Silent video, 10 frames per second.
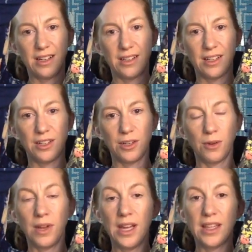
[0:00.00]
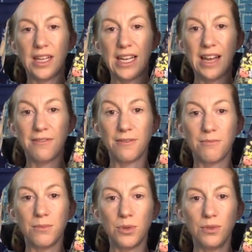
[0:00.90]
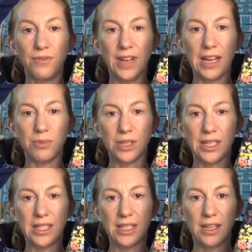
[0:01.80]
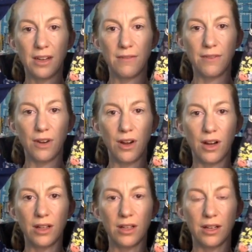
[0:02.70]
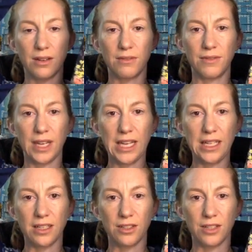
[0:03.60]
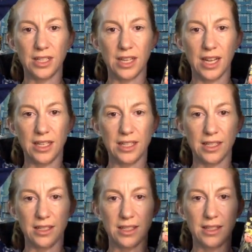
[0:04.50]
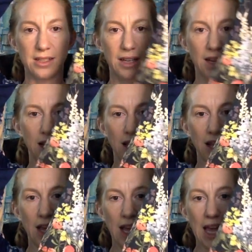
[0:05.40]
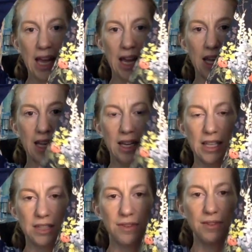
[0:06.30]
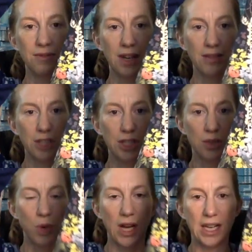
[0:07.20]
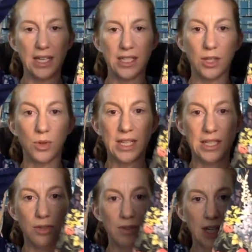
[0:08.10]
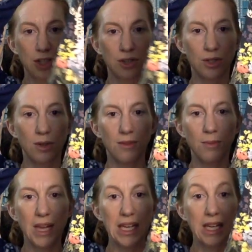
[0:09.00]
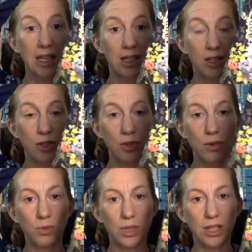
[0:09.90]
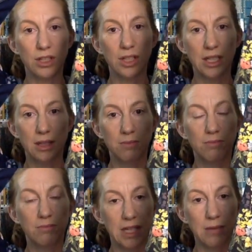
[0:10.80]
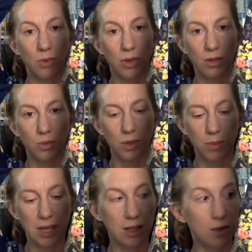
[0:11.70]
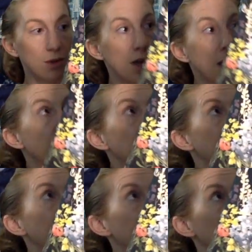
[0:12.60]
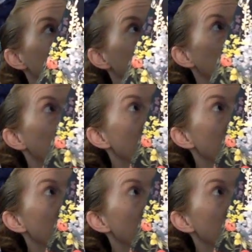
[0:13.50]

you go, that I got from Mood Fabrics for all of $8.90. And it's 55 inches wide, and so it's directional. So if you're making an adult one, you're going to need more than one panel. But for